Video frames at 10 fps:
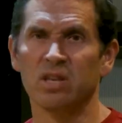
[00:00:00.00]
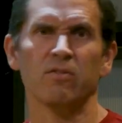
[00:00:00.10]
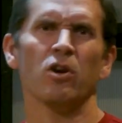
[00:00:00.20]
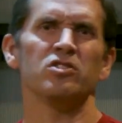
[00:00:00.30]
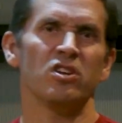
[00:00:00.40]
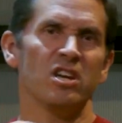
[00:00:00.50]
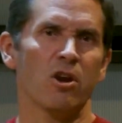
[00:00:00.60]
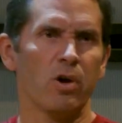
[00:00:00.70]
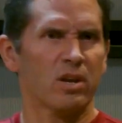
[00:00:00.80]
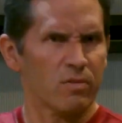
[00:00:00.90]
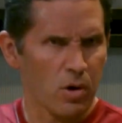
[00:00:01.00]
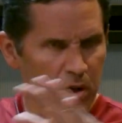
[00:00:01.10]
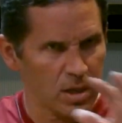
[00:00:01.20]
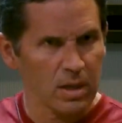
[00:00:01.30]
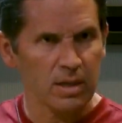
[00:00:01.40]
They're very generic,
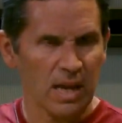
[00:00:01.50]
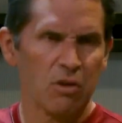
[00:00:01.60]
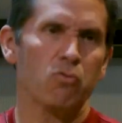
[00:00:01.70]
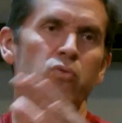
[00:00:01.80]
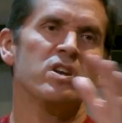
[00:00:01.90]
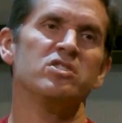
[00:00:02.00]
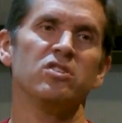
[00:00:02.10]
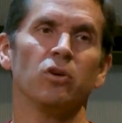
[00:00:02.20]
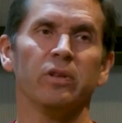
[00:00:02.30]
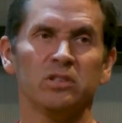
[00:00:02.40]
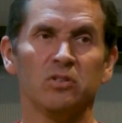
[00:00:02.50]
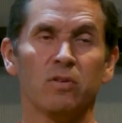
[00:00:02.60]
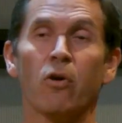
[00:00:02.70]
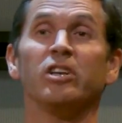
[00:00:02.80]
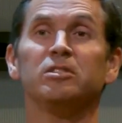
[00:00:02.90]
very regional. This is
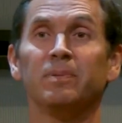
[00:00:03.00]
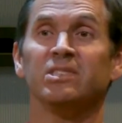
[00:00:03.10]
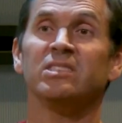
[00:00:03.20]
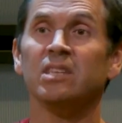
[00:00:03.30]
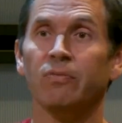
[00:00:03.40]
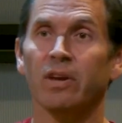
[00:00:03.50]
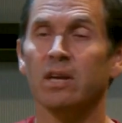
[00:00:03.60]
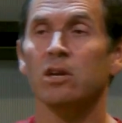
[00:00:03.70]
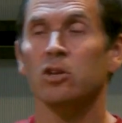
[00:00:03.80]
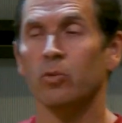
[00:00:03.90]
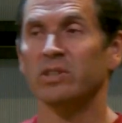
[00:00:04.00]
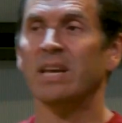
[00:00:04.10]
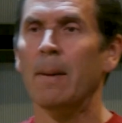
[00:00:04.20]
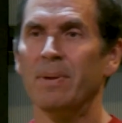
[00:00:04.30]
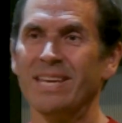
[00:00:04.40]
very specific to what's
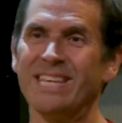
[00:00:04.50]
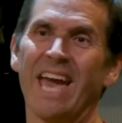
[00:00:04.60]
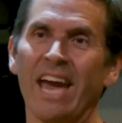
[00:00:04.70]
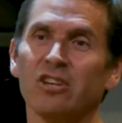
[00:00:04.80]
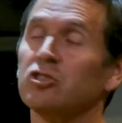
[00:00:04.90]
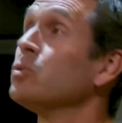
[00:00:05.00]
happening in the actual